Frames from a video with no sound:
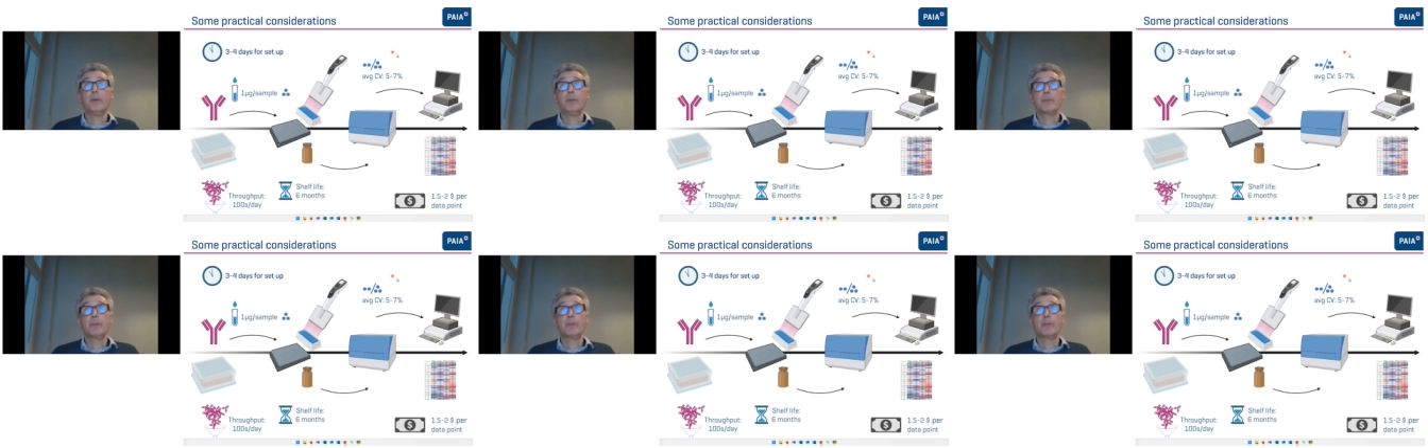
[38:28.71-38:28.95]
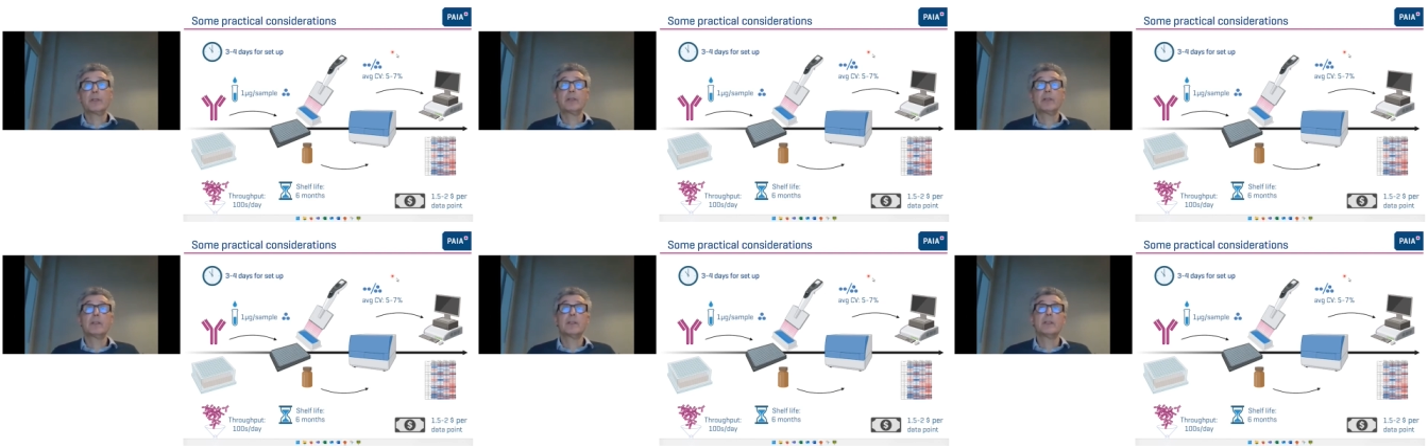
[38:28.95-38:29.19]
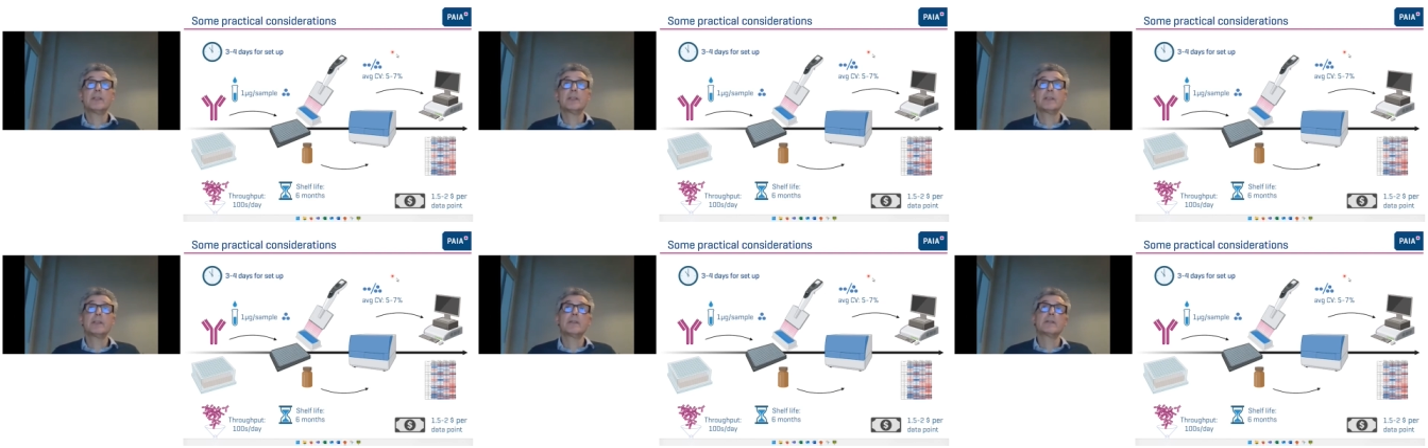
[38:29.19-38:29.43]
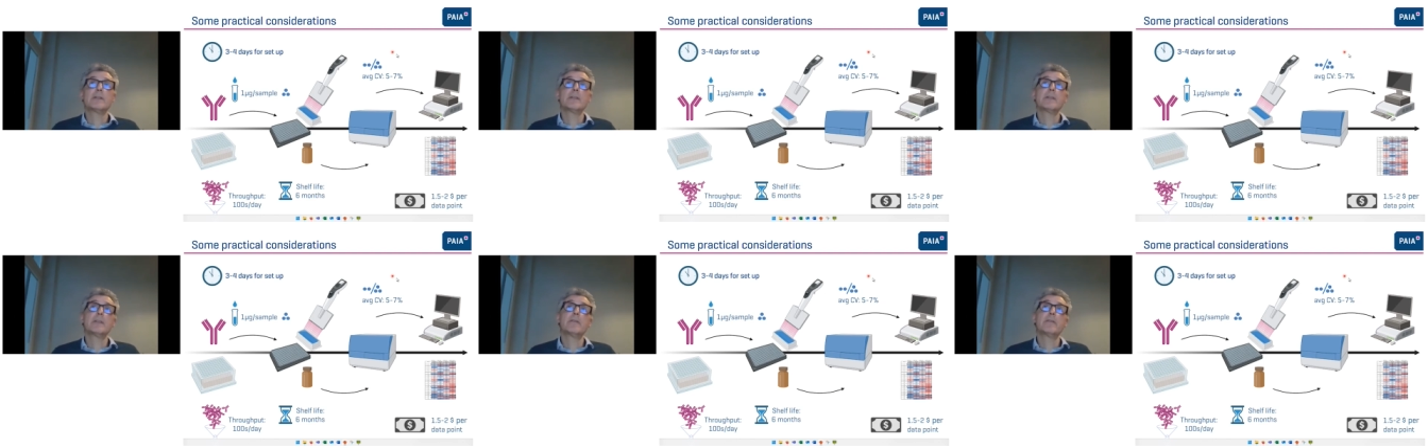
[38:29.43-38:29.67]
pretty
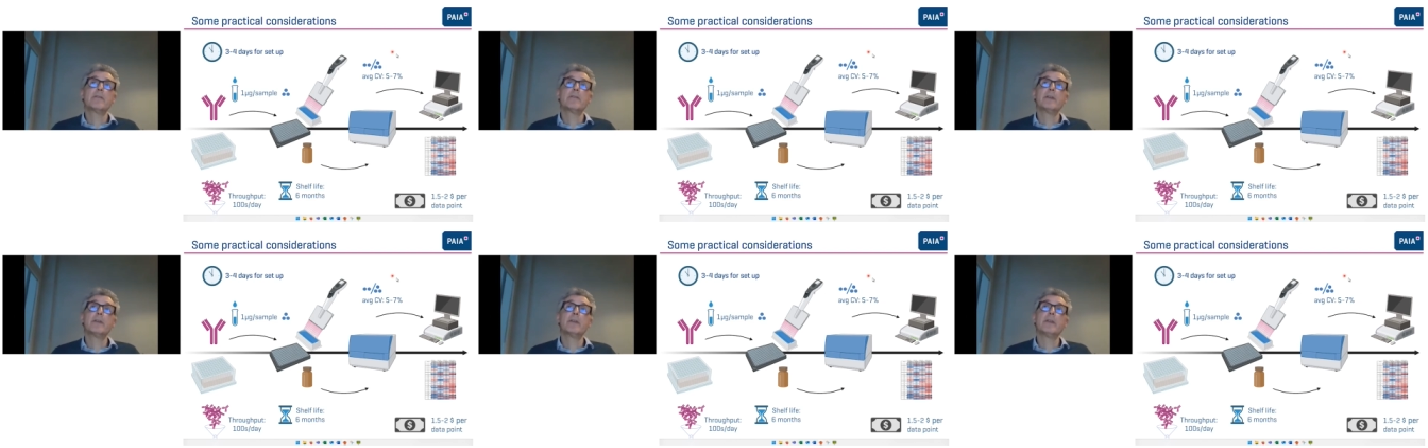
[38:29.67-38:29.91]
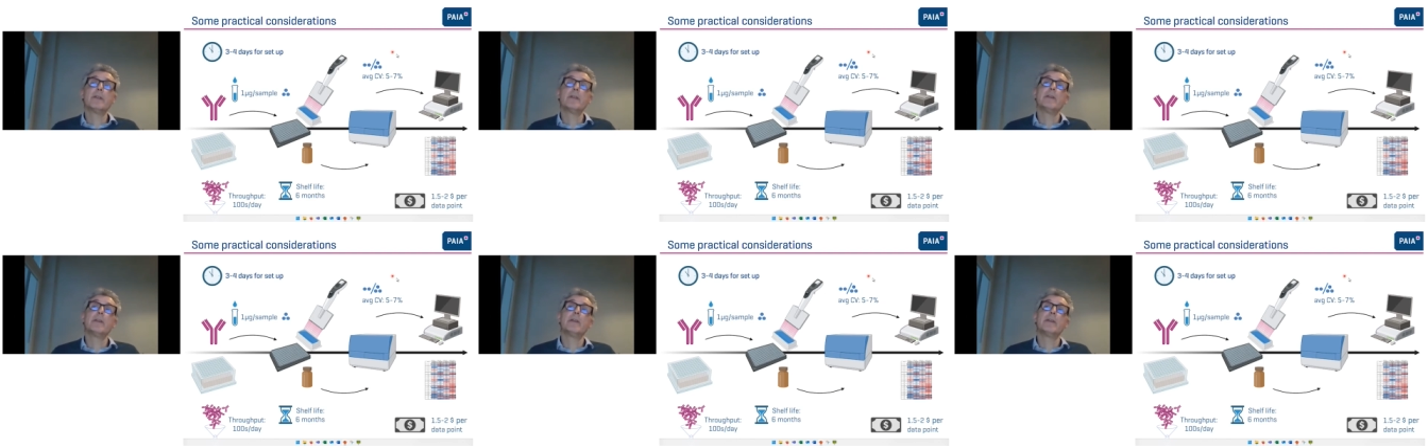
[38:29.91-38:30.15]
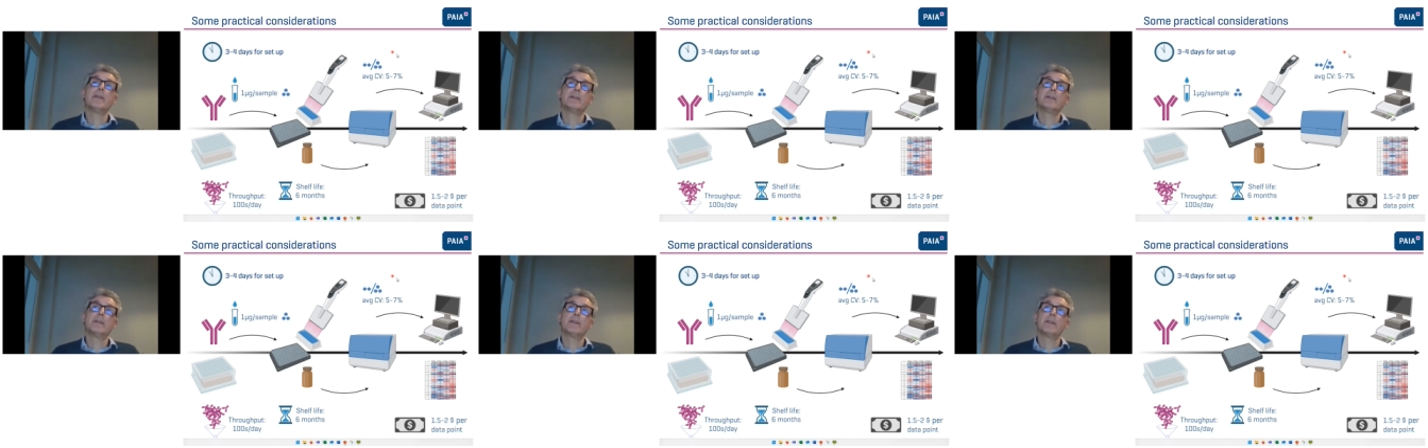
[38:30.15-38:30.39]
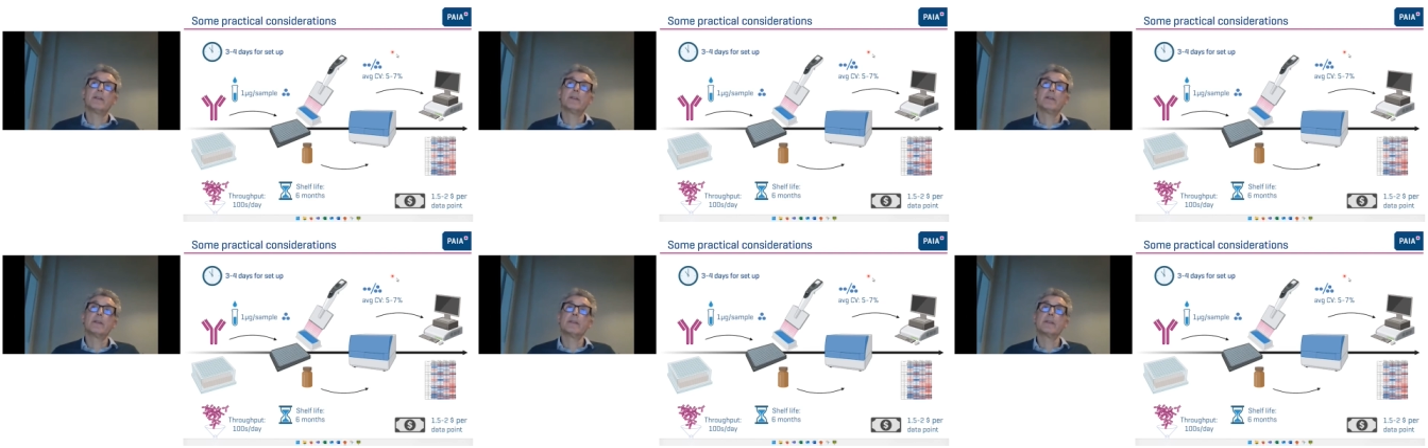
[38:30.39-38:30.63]
decent CV
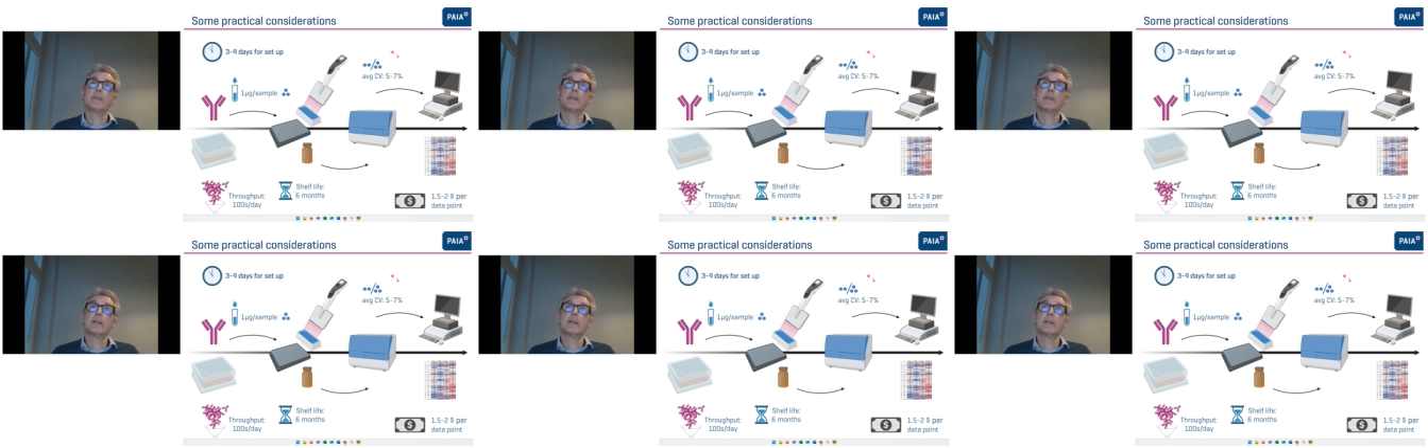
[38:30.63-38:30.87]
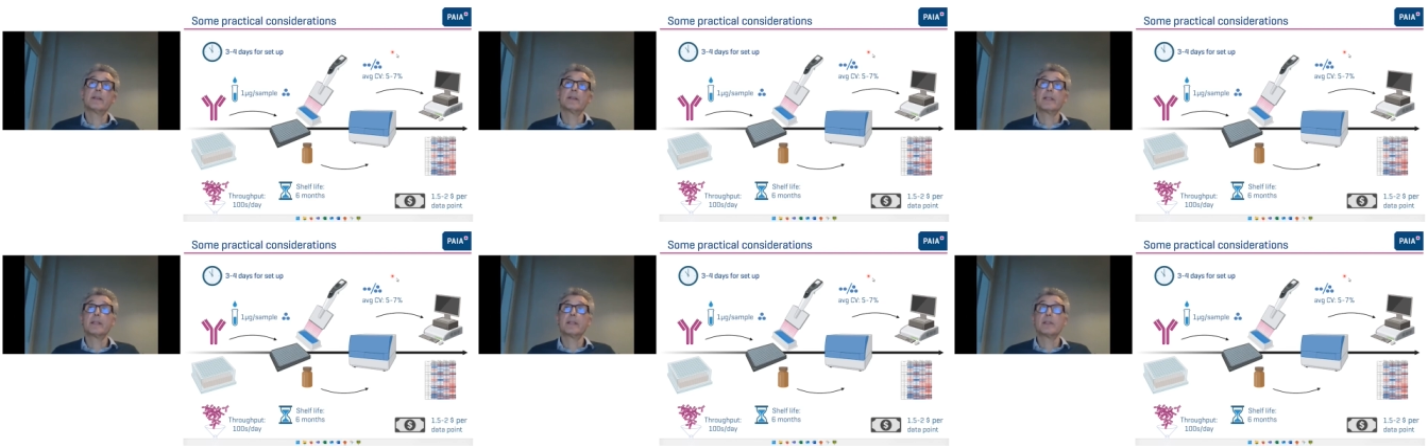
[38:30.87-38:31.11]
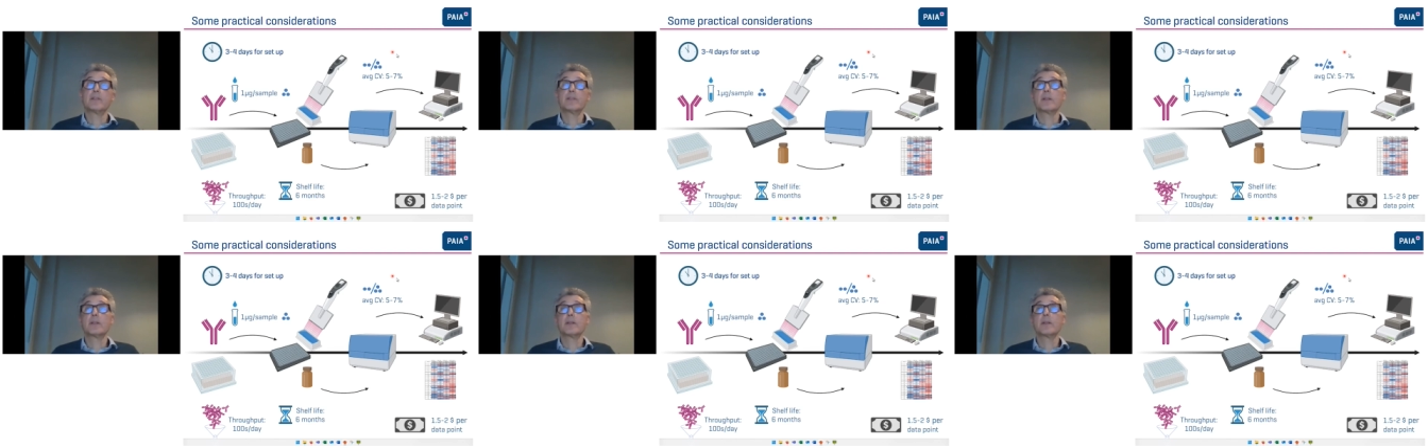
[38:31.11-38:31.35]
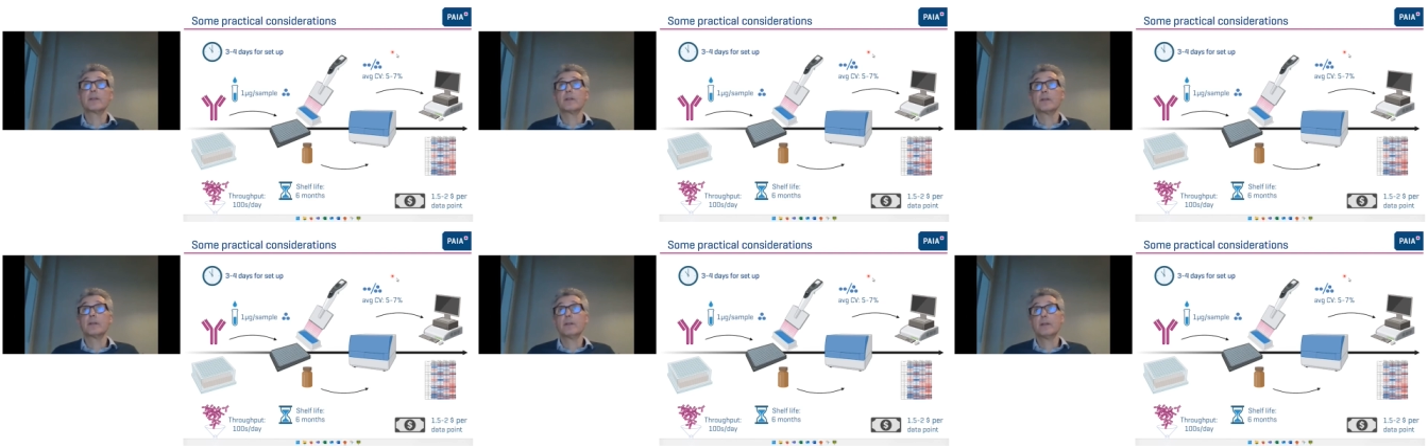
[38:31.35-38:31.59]
in the single
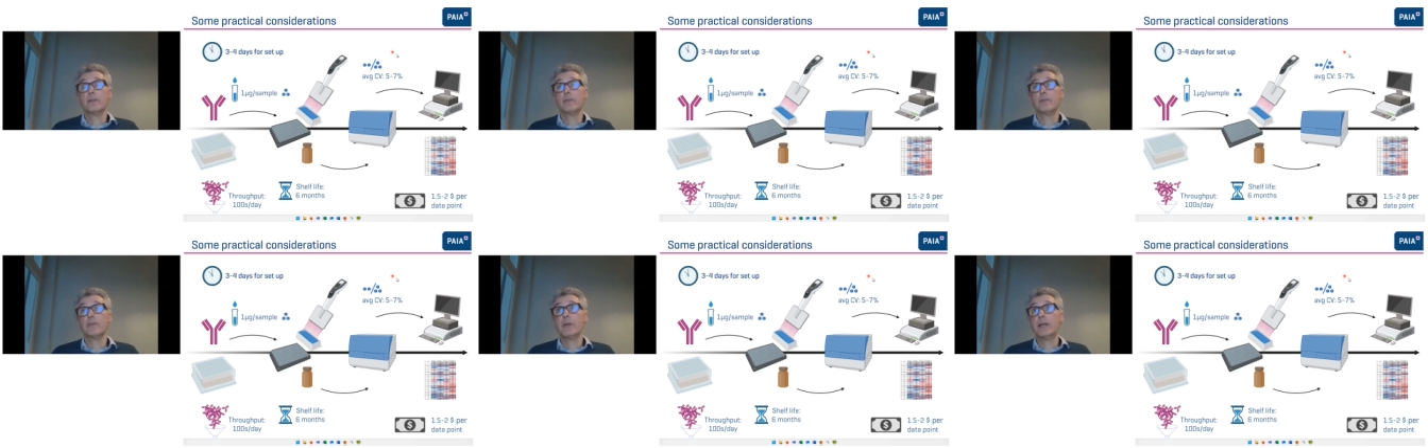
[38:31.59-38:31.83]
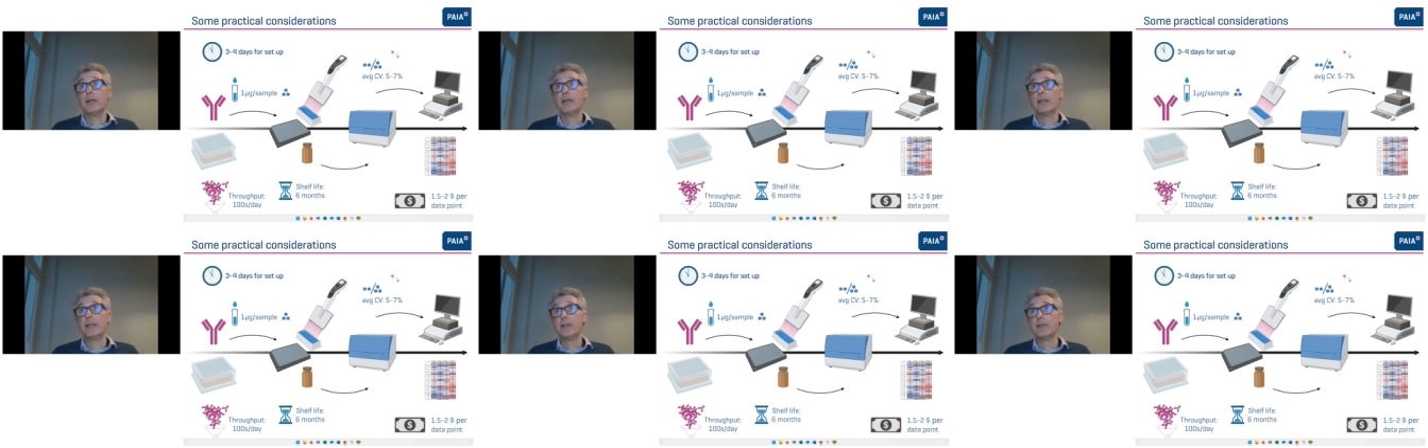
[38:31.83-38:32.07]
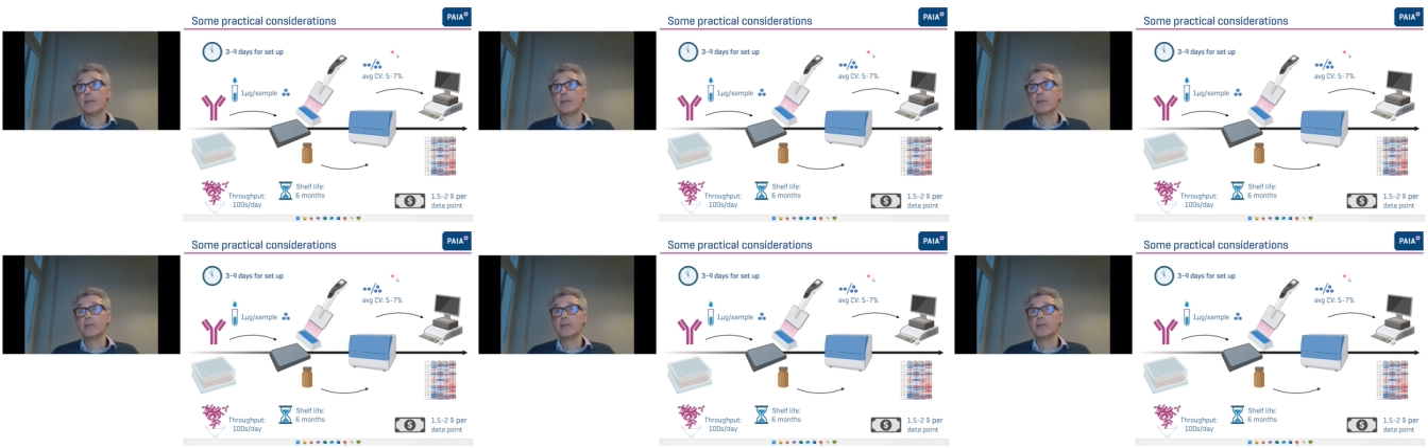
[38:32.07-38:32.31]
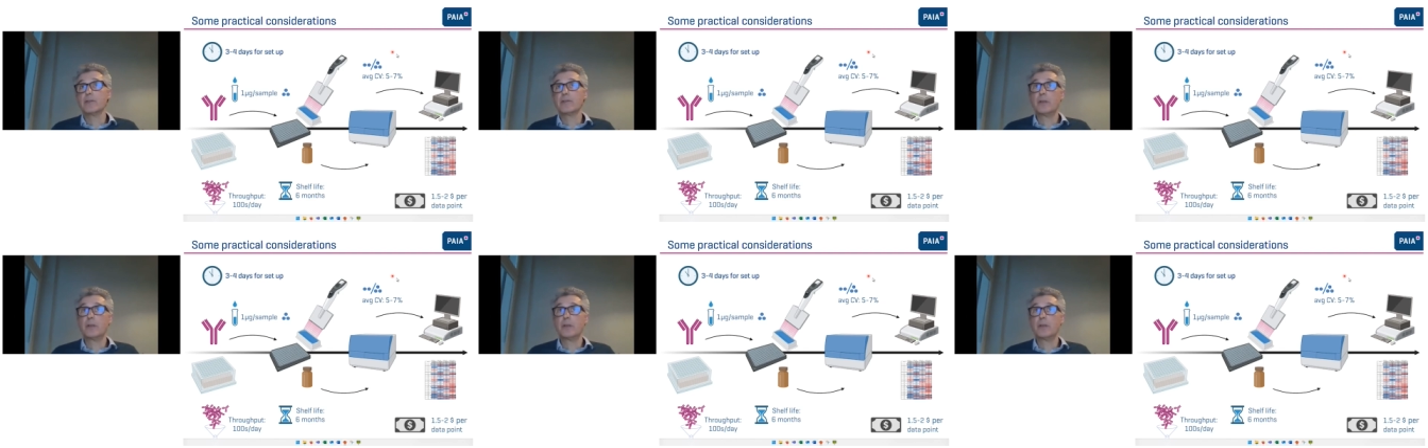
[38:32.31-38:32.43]
digit range,